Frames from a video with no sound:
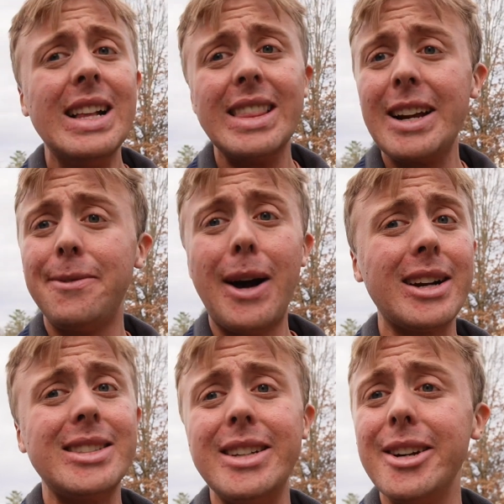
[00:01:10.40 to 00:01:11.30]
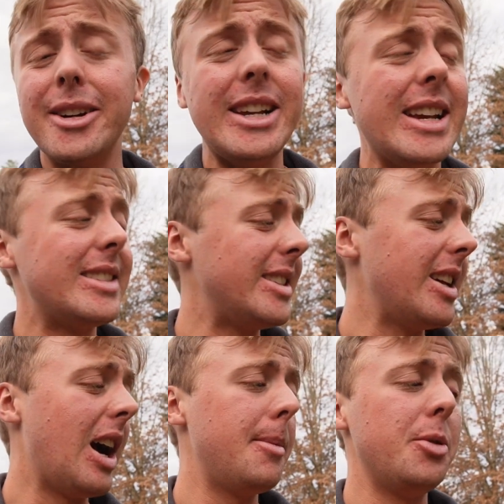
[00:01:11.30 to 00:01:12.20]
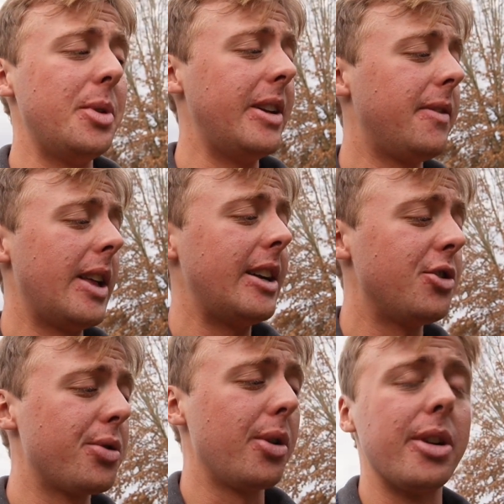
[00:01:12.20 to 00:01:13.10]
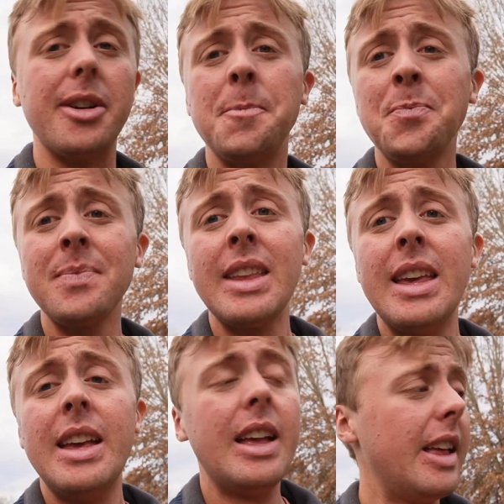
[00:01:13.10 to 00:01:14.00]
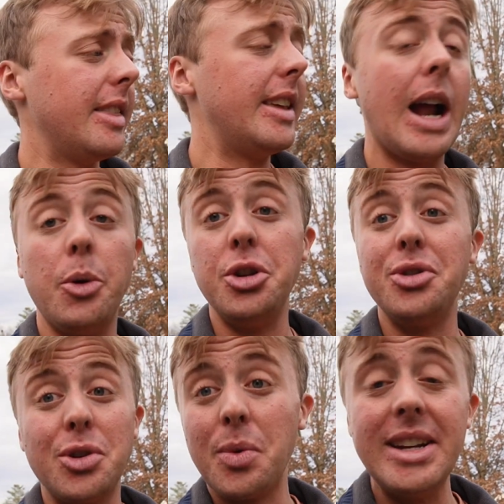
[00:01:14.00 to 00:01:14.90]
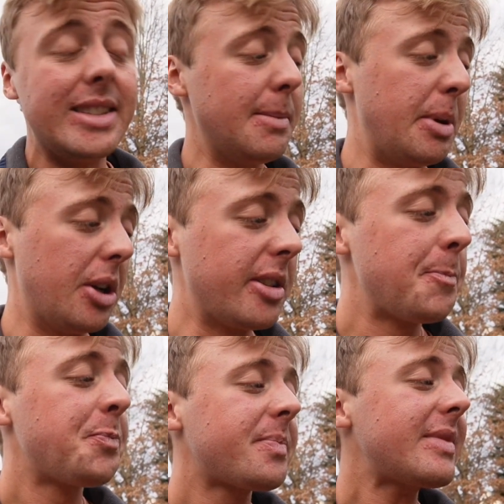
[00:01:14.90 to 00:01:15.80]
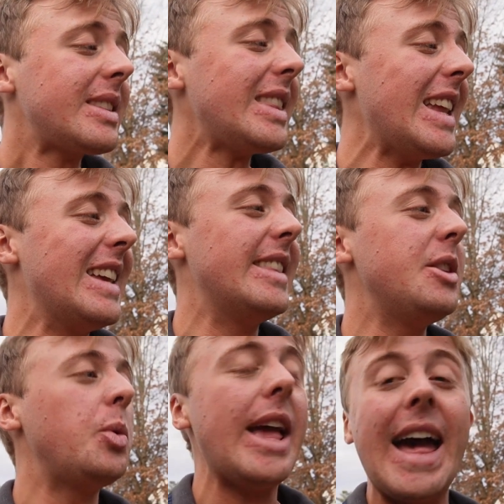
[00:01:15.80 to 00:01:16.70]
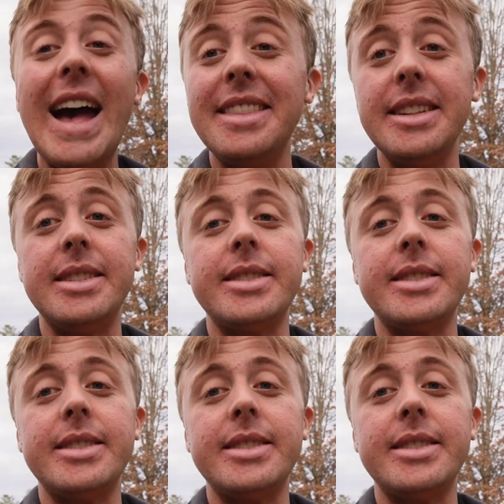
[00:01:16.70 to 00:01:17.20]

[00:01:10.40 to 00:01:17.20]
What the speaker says: like Foxeer ESC Hobby Wing flight controller that I will use in a racing build. And then we add these